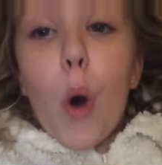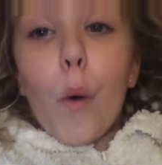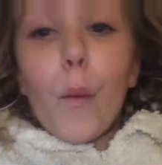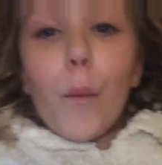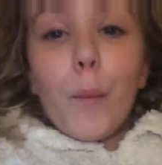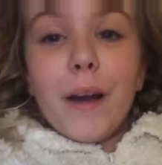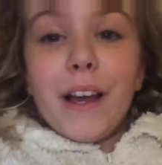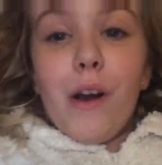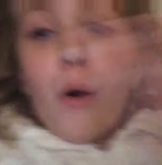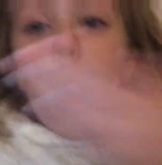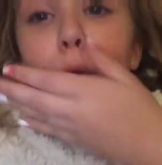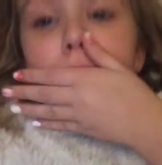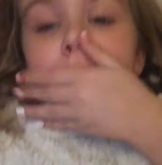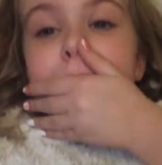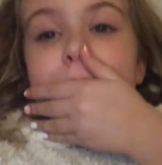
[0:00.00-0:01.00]
oh my
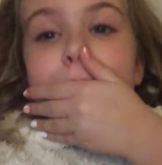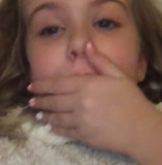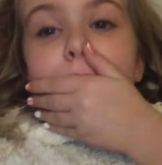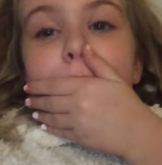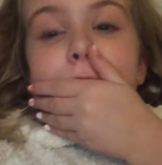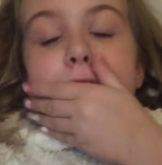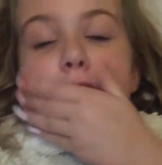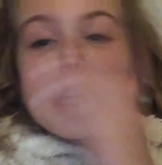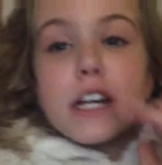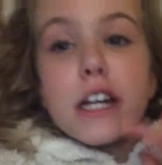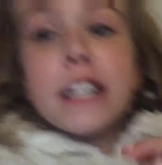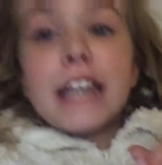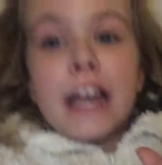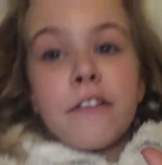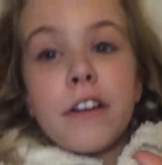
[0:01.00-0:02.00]
holy god,
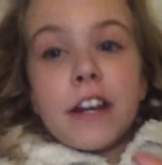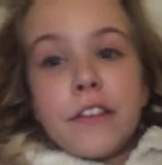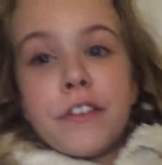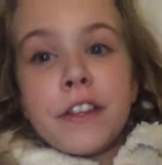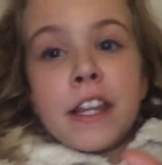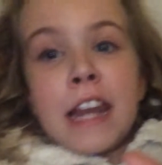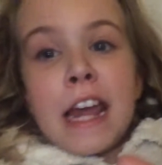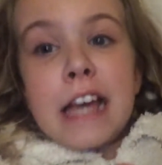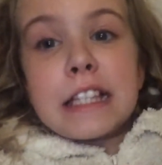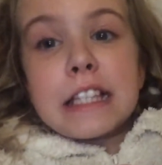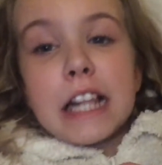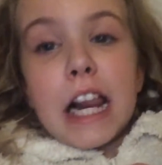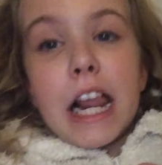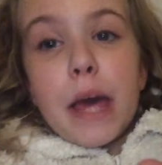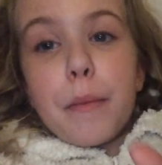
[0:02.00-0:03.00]
get ready for the next
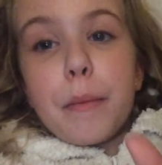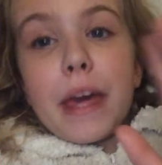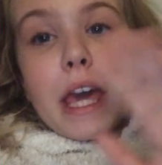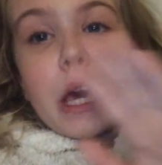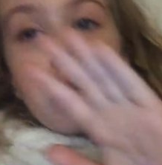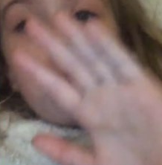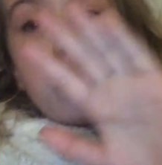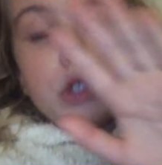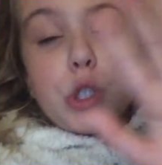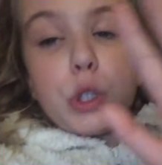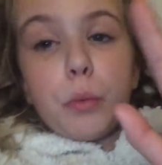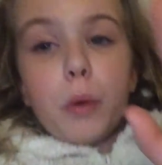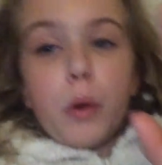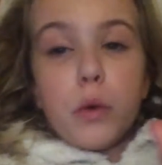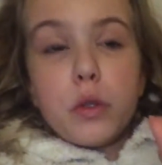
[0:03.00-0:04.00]
clip. It was
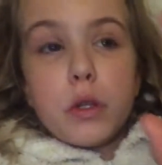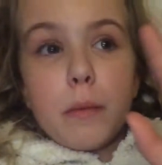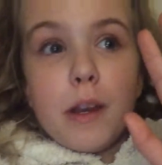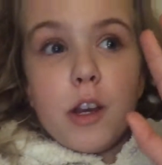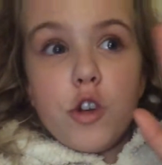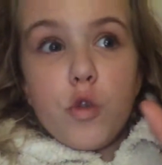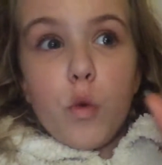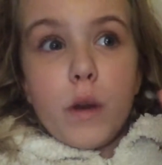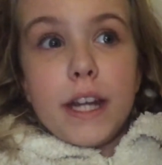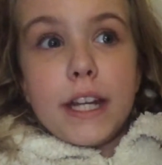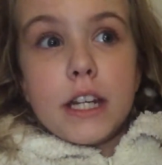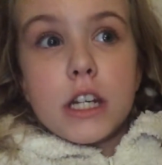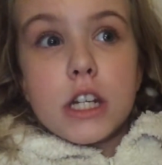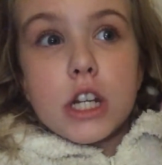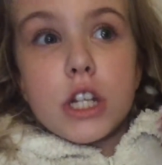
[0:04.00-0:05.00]
supposed to be
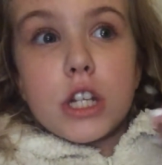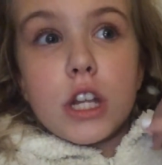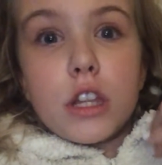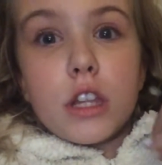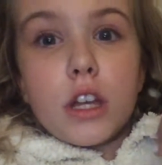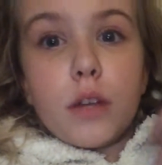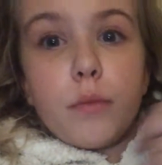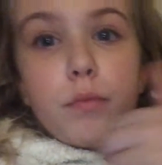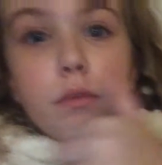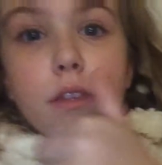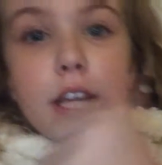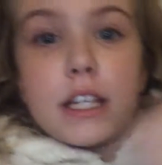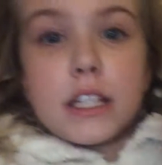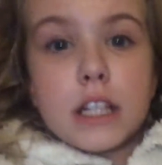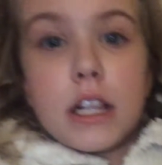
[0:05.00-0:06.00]
joined to the
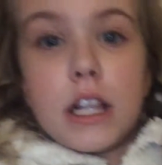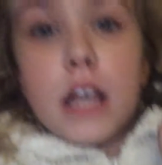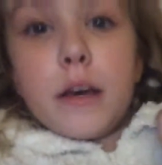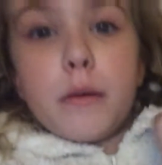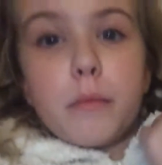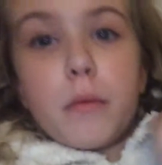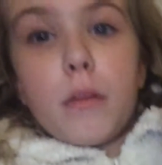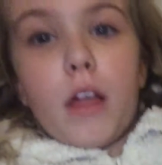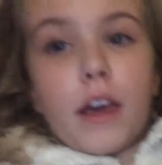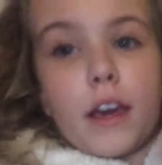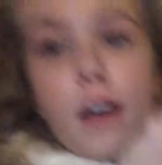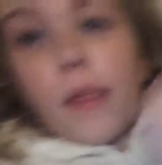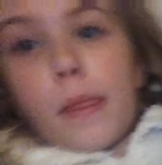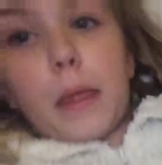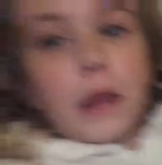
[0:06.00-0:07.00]
this clip,
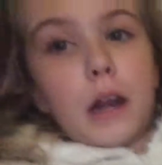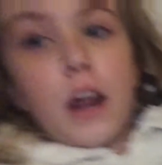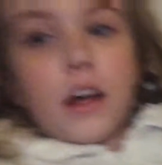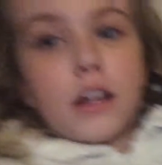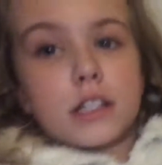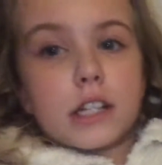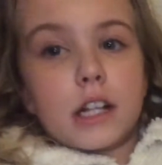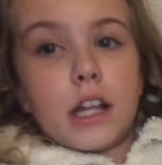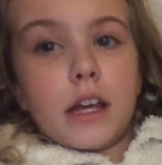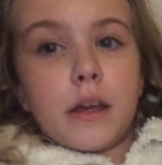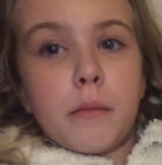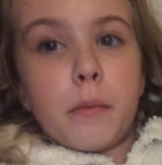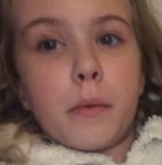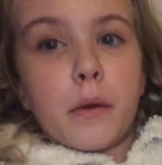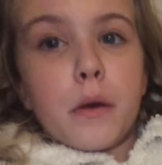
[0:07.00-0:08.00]
like the last
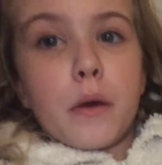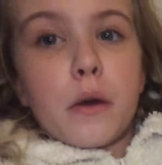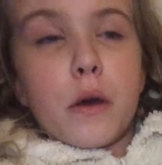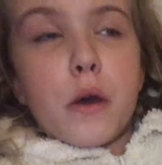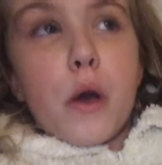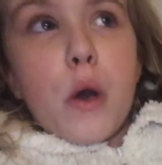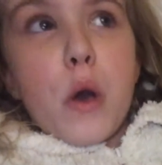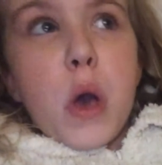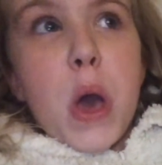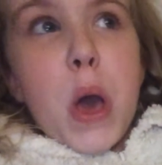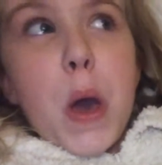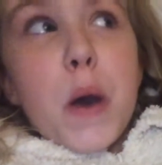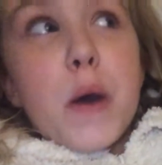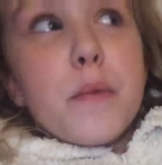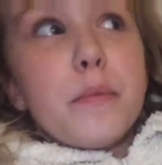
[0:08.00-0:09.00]
clip,
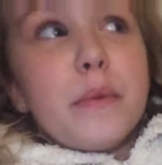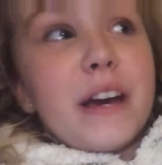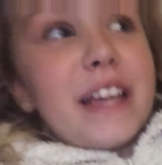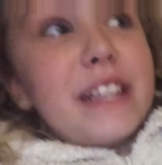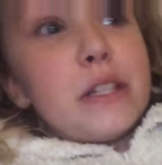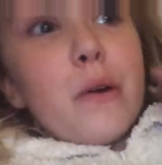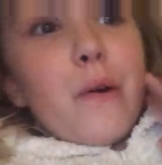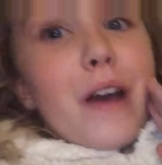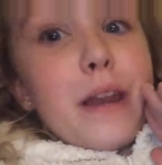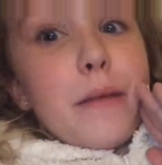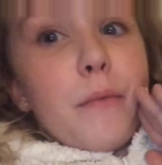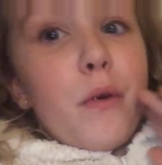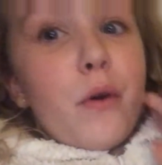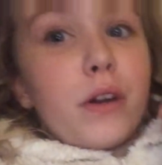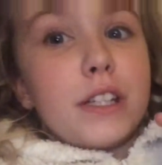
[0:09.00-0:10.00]
but it's not
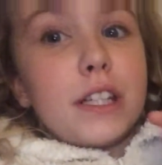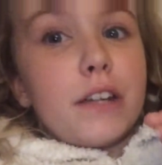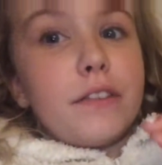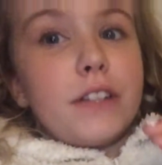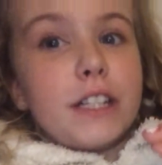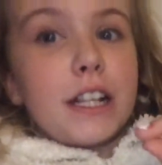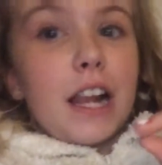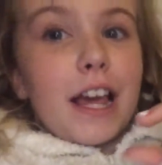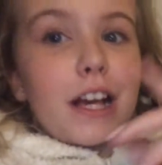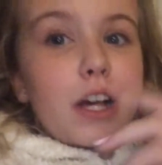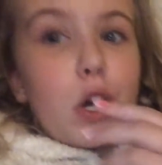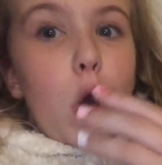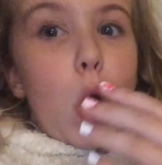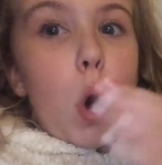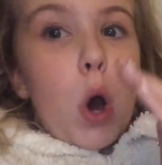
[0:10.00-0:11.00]
anymore because I've just like
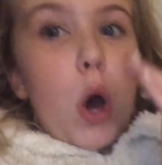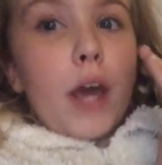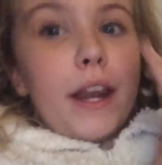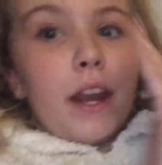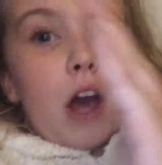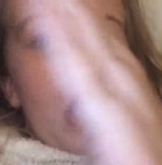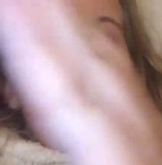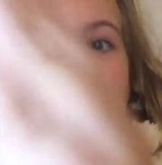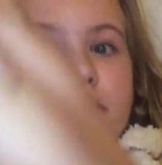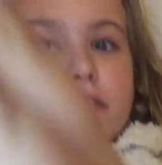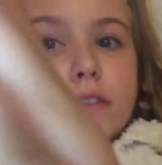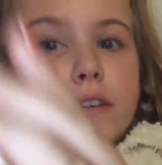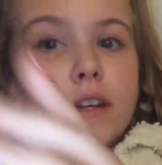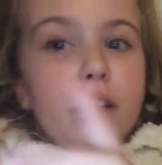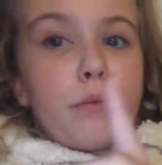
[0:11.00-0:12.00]
cut in half
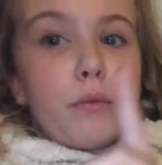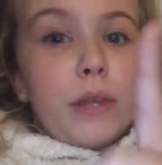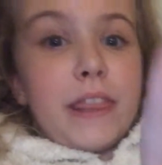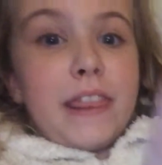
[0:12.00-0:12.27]
of it with